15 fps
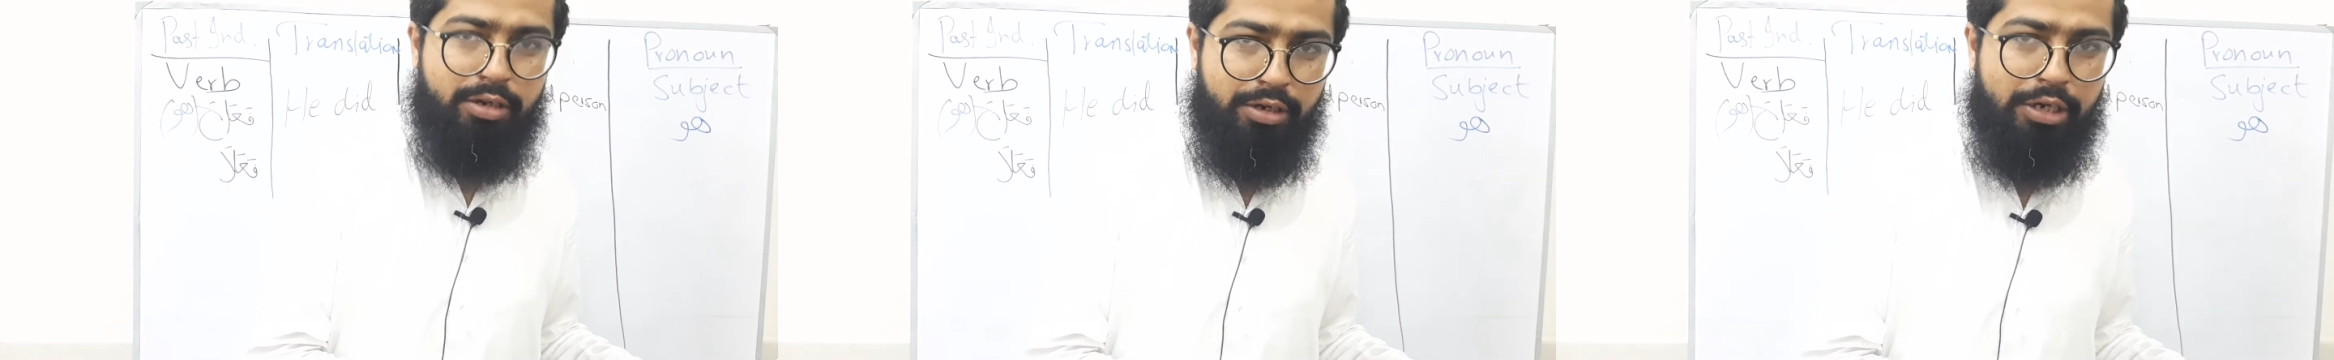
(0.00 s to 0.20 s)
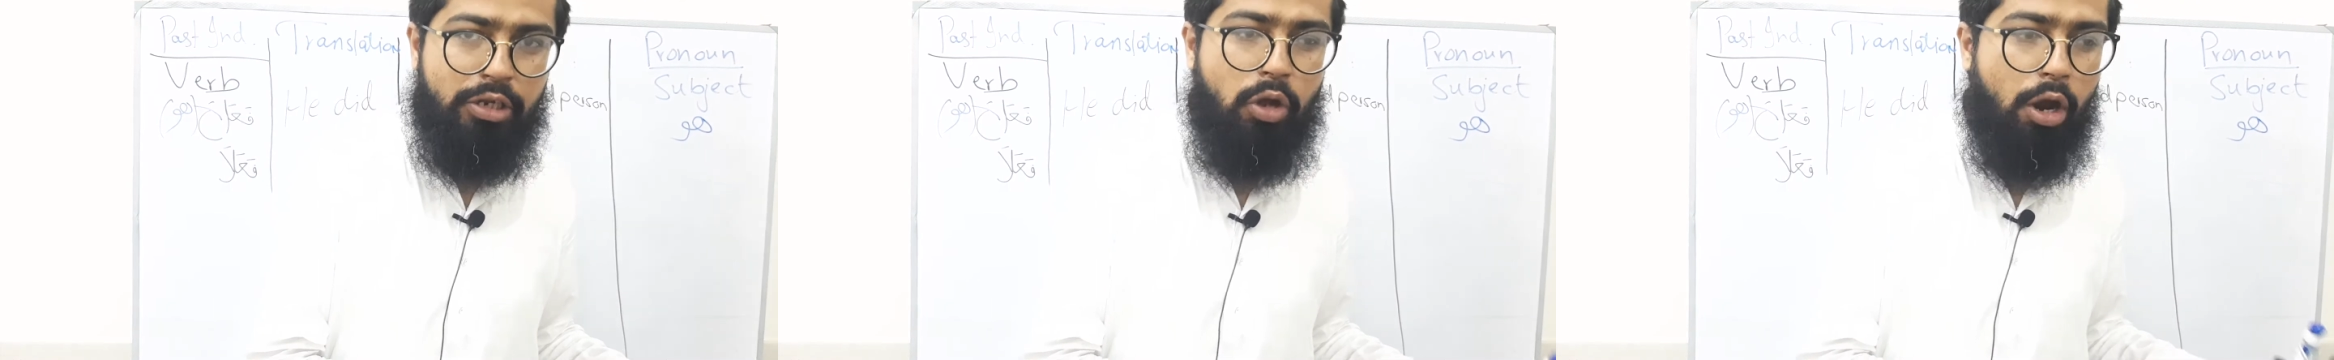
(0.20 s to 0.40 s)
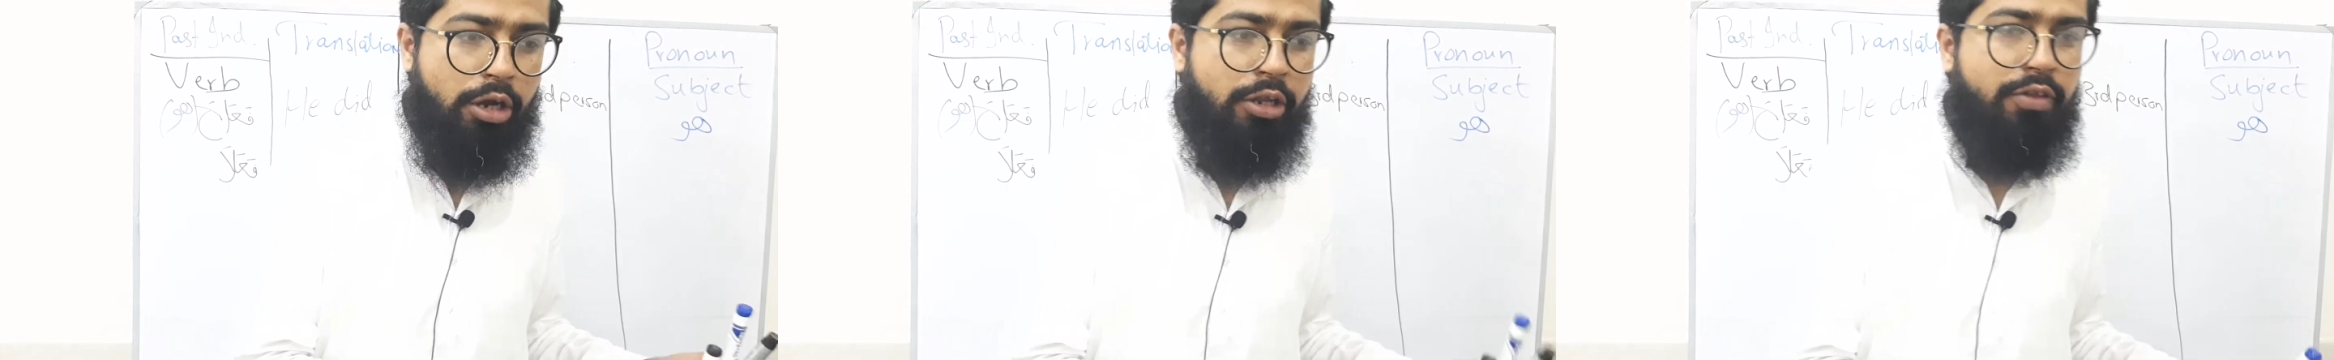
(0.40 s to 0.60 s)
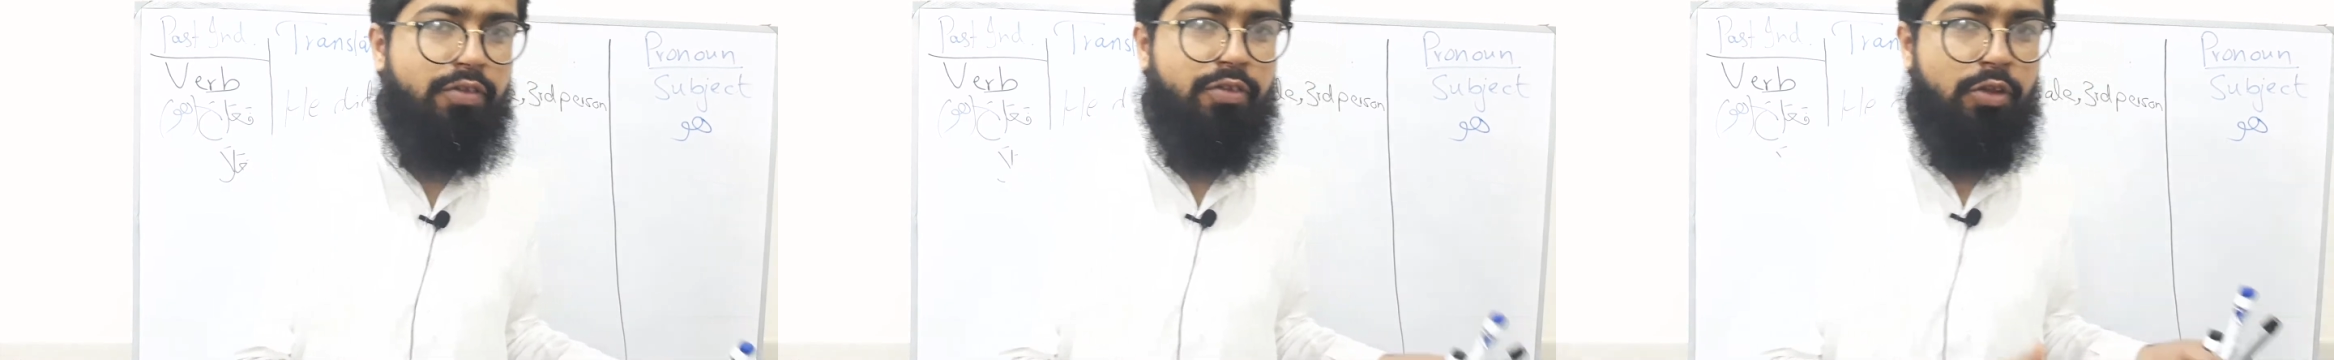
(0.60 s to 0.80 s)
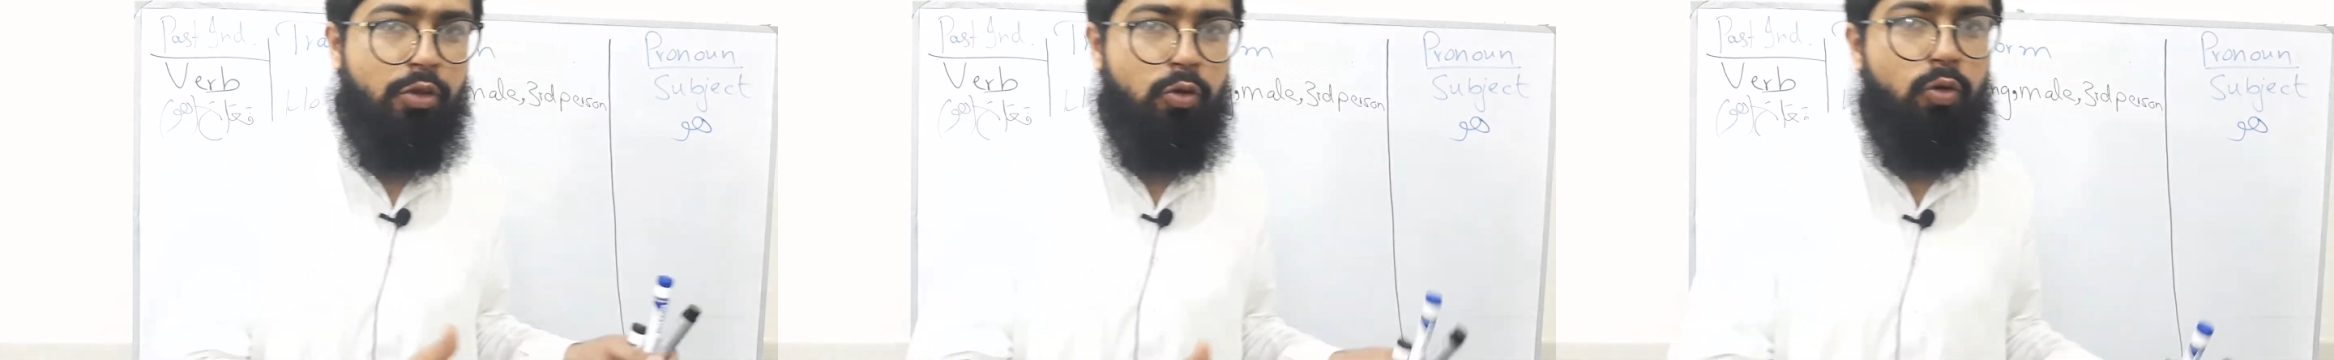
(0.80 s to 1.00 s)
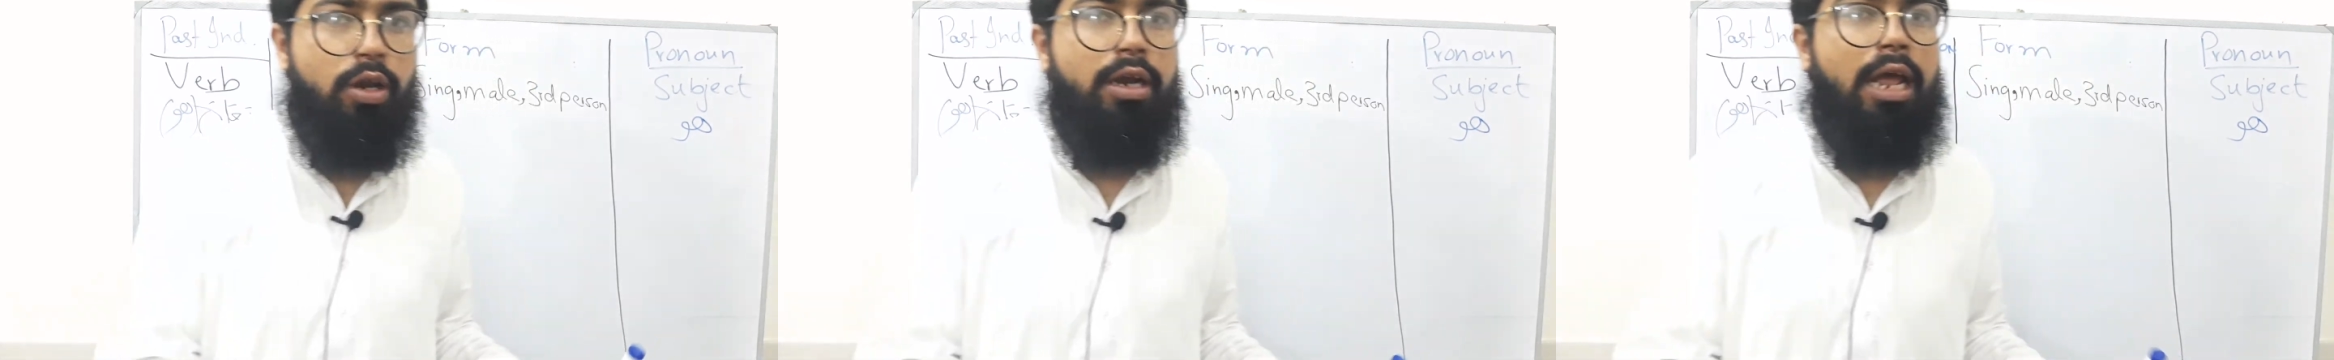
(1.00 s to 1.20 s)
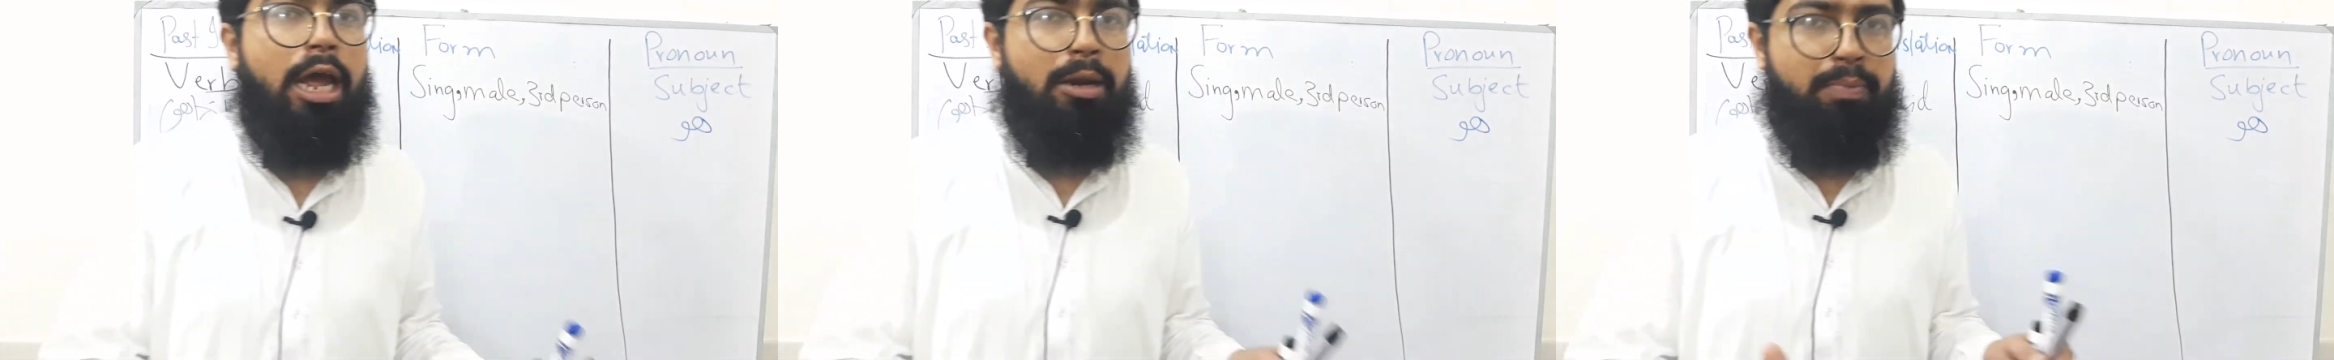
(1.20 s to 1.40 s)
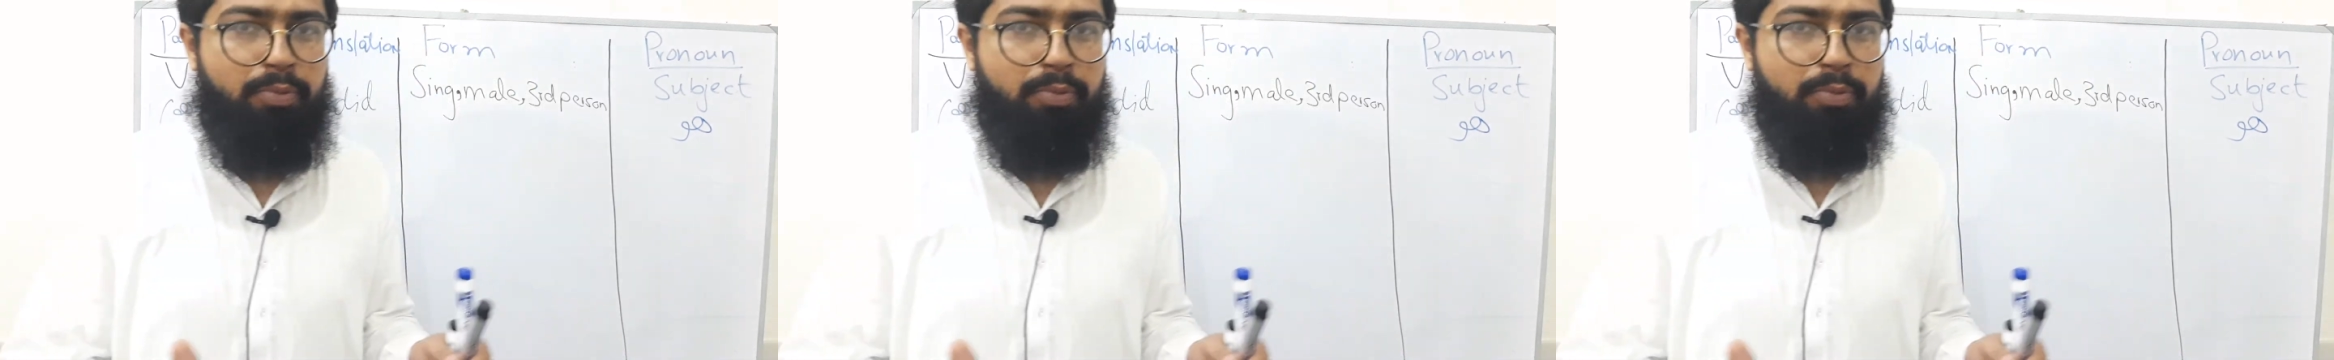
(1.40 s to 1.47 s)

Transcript: regarding singular and